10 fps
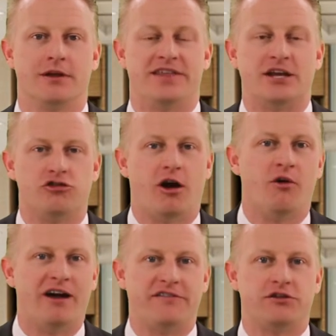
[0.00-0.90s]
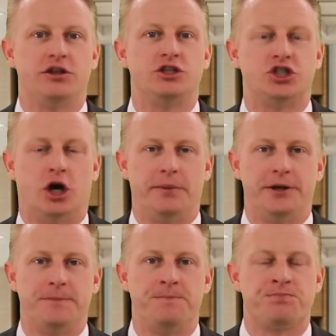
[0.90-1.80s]
That's right, we're after the
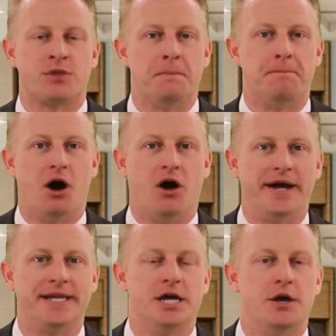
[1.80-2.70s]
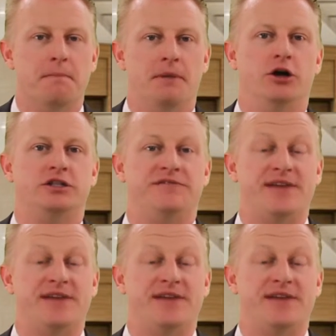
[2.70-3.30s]
dominant buying motive.